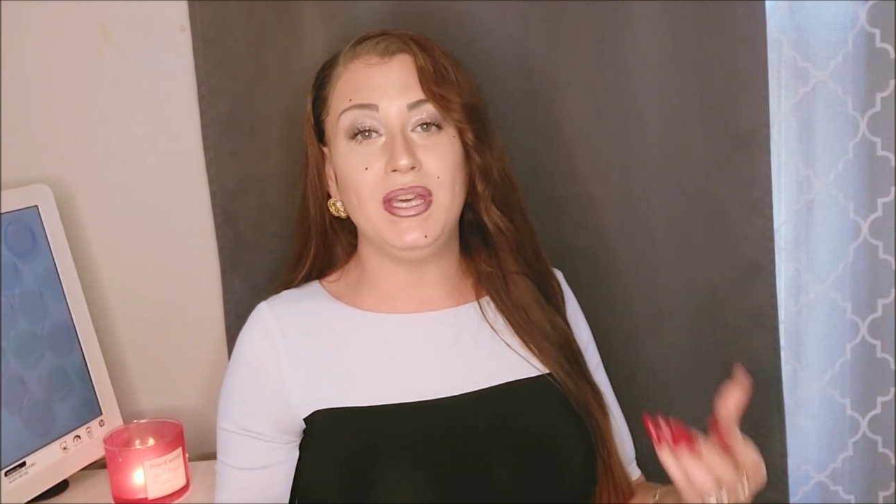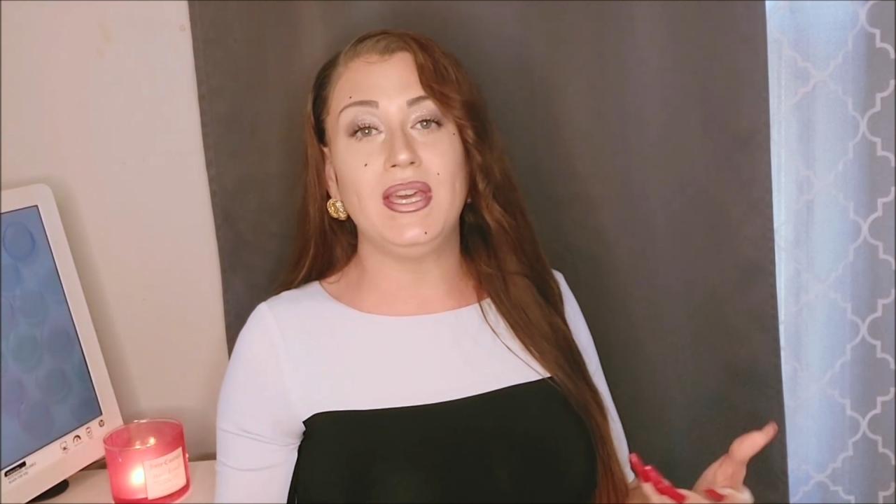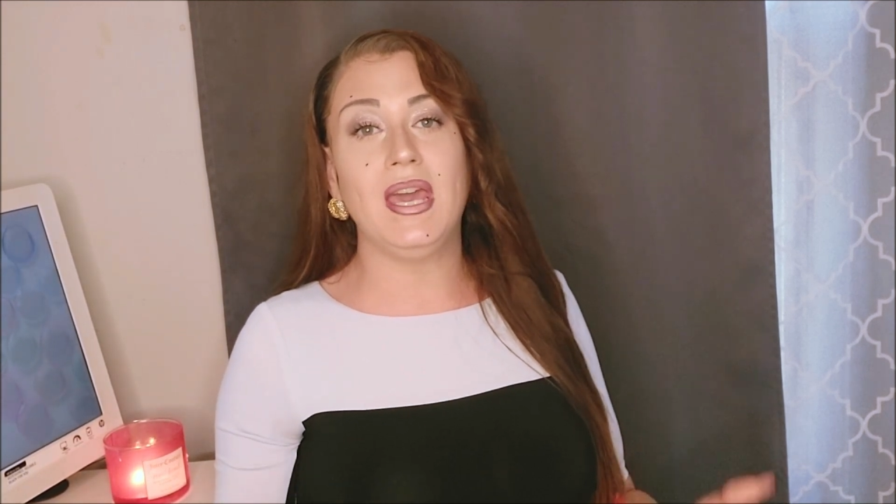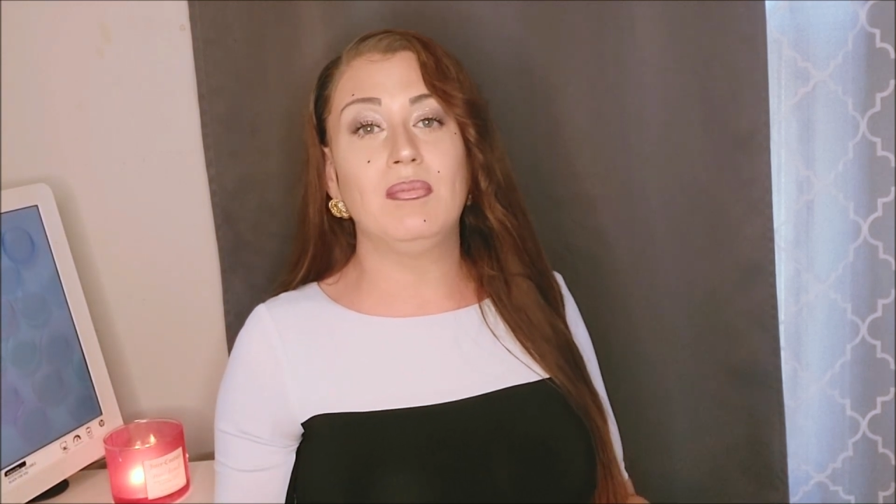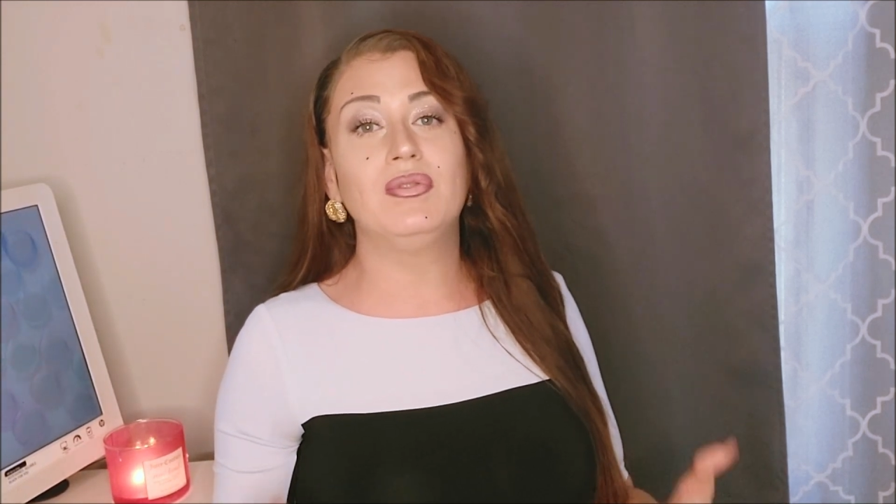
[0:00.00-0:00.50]

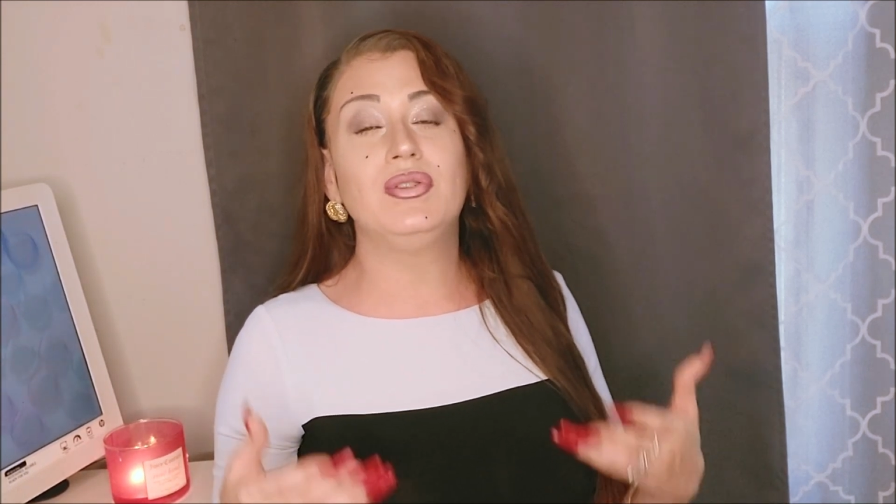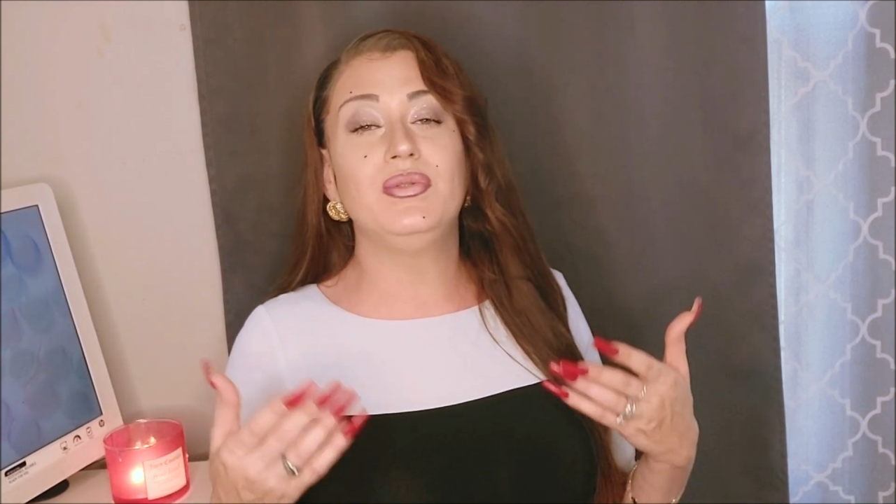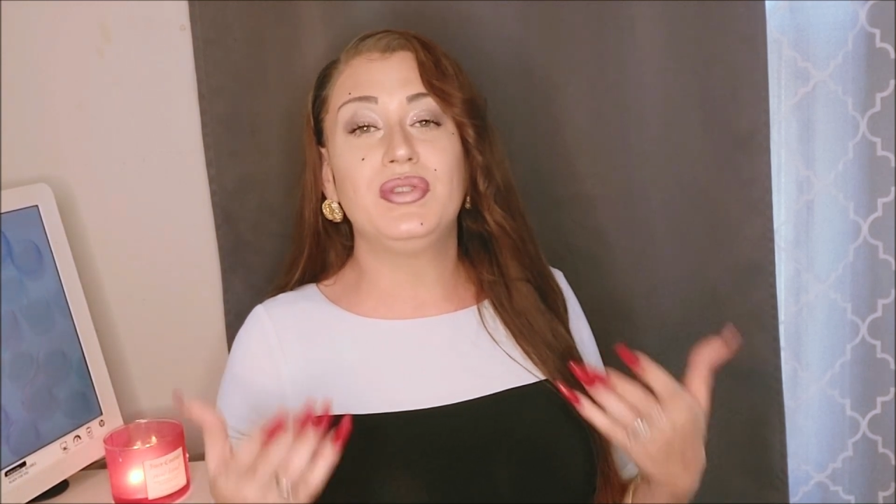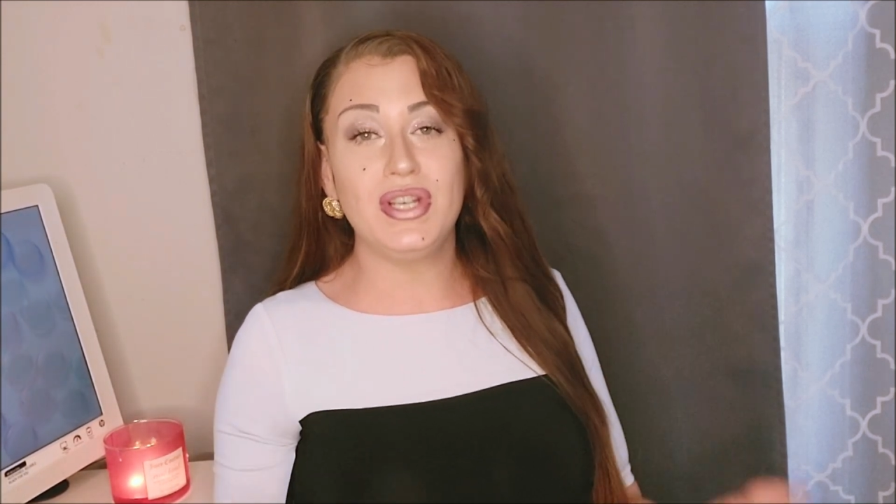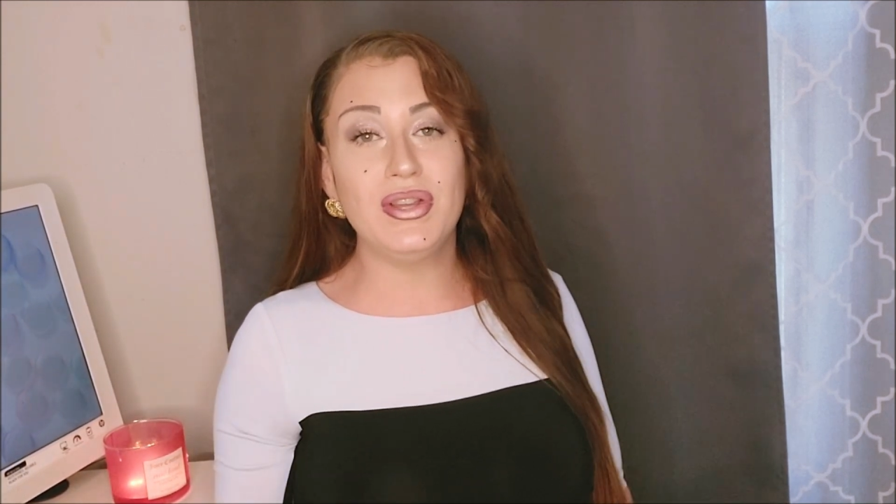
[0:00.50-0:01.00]
being able
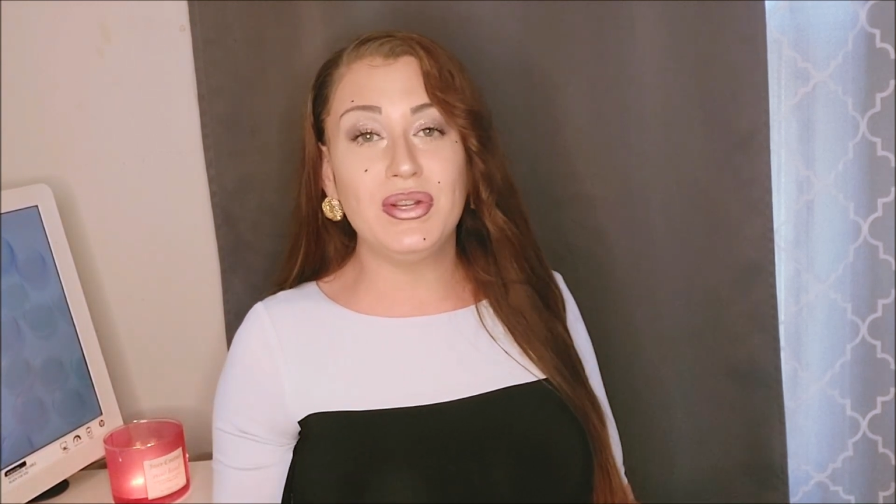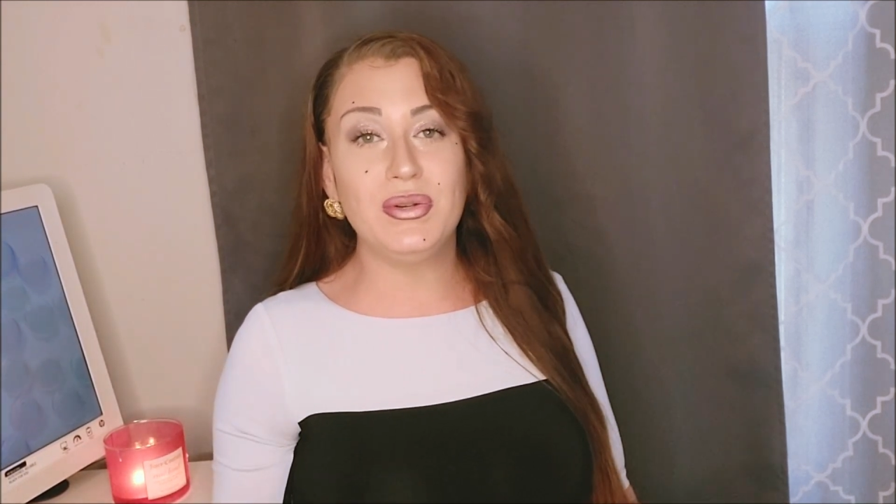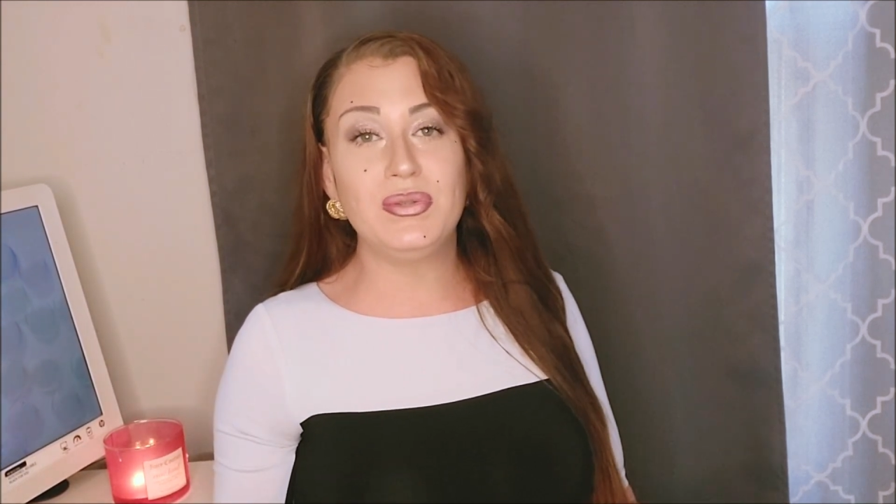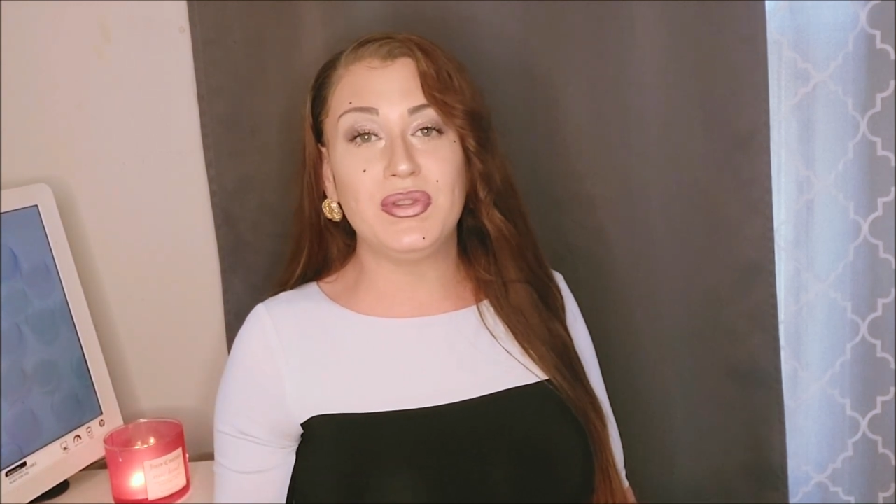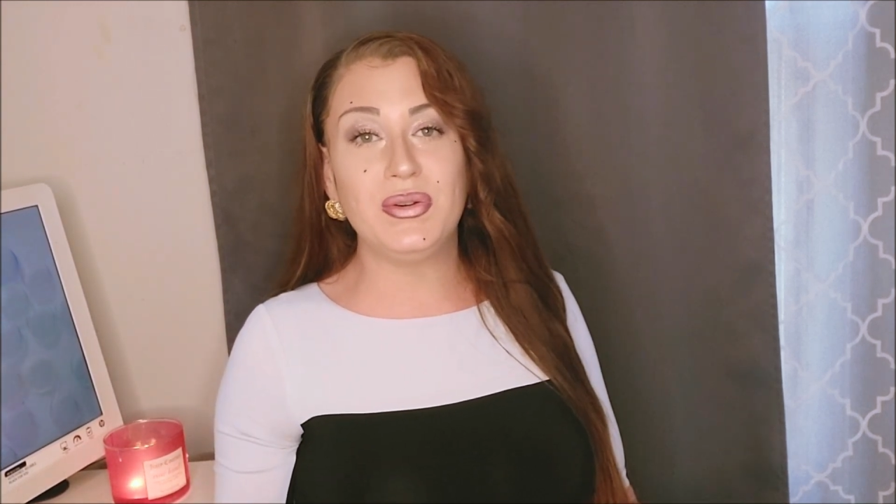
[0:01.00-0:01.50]
to share the
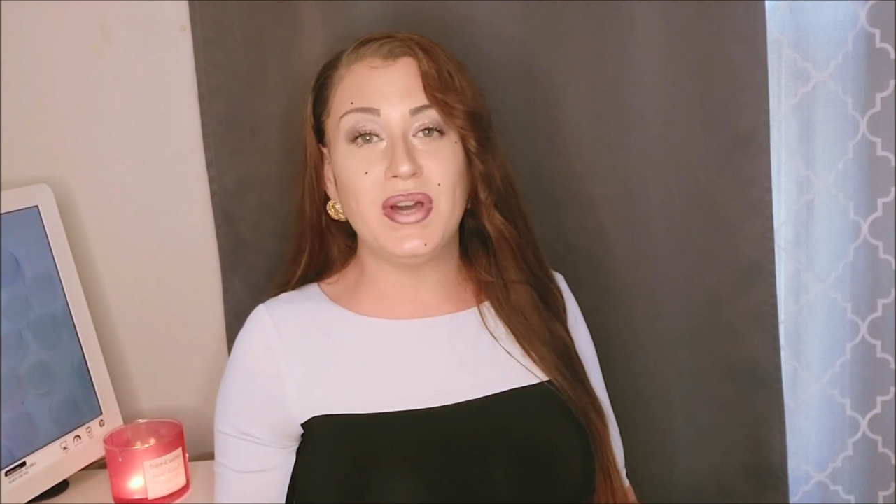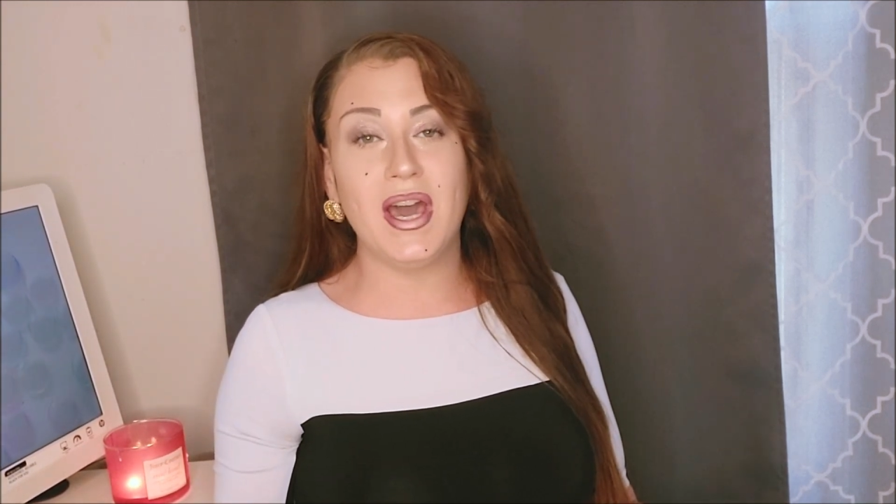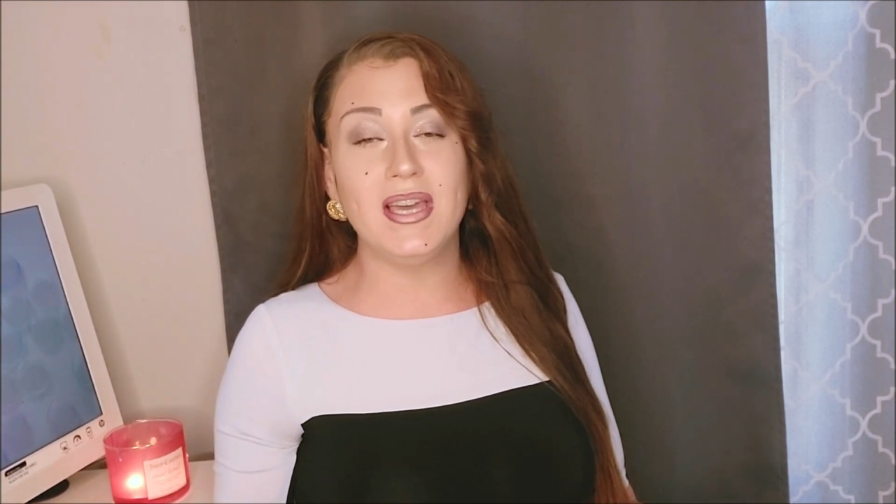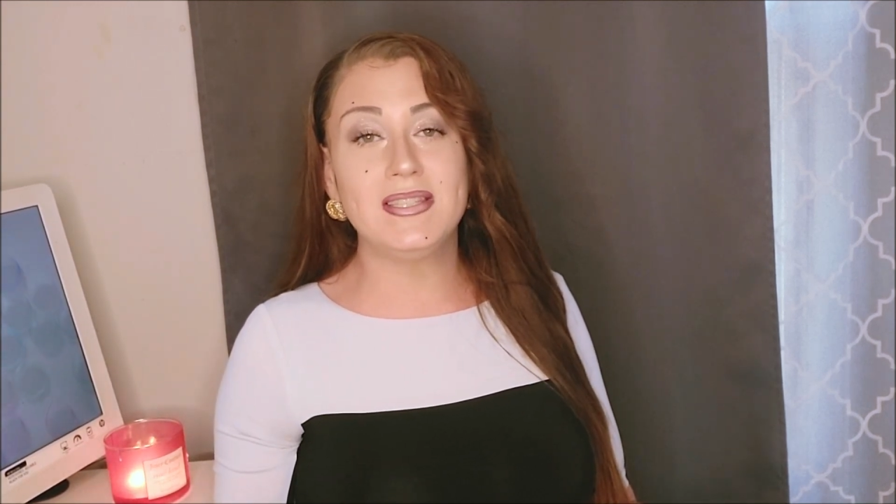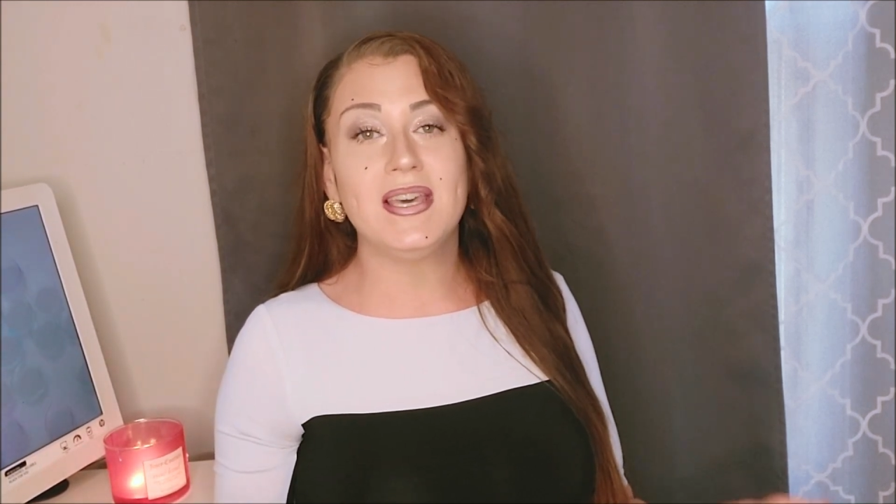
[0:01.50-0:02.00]
news with you
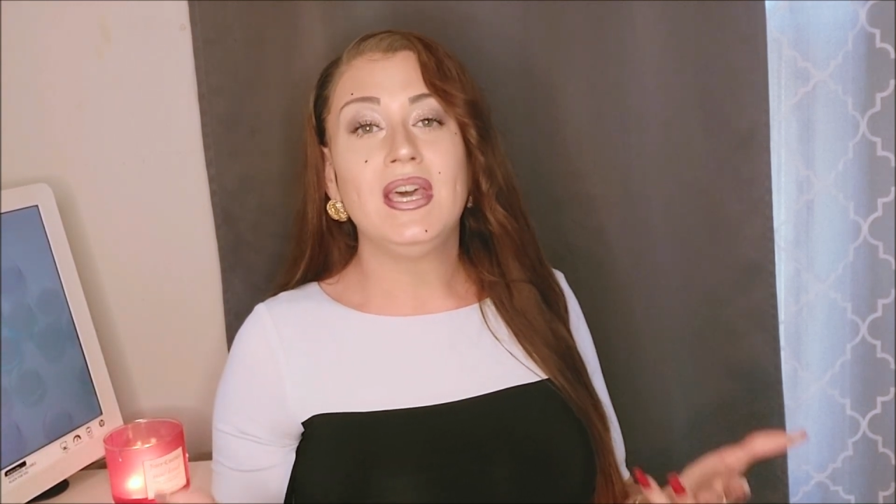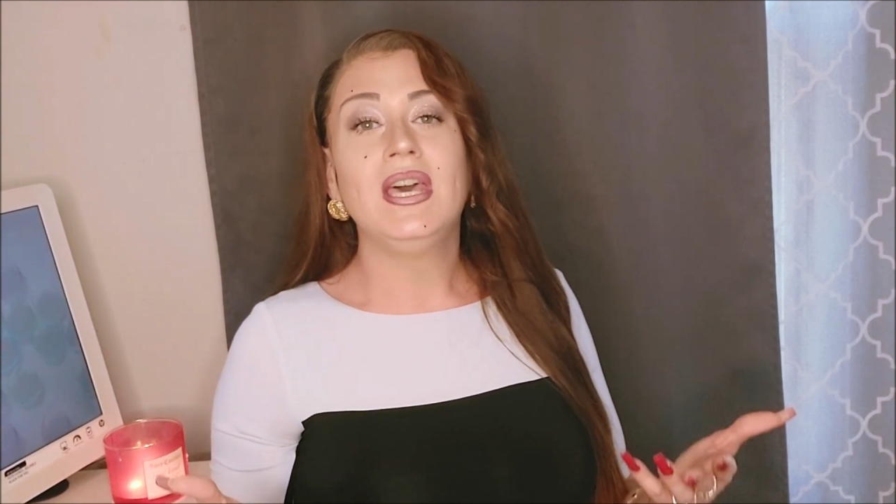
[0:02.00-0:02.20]
guys.